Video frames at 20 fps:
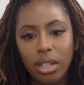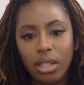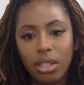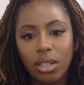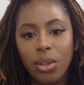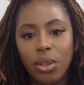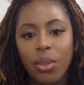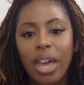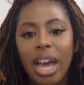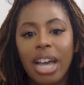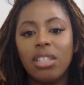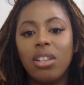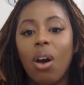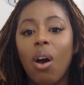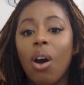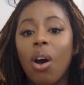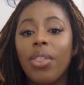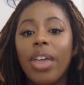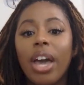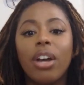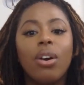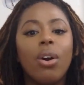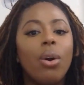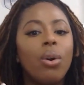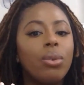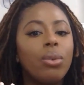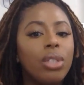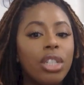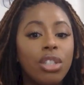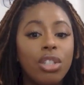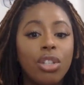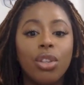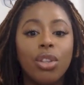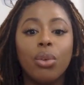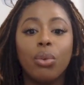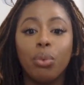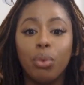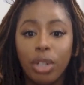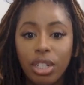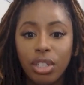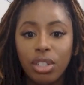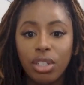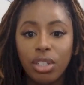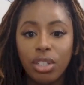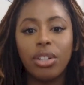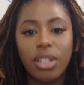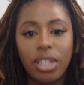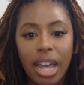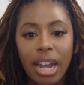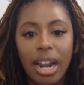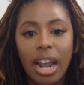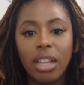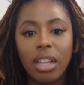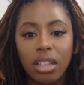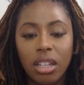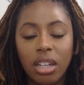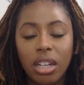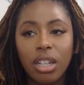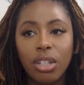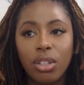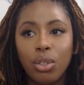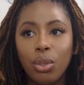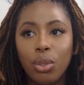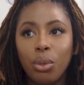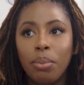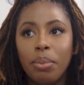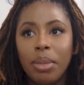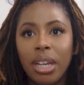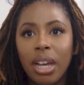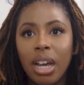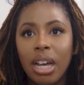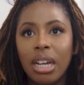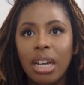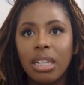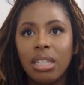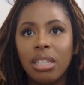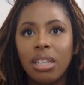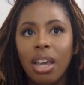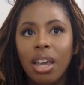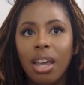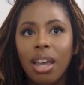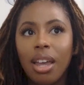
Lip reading: So that's all that goes into the research that I look into, because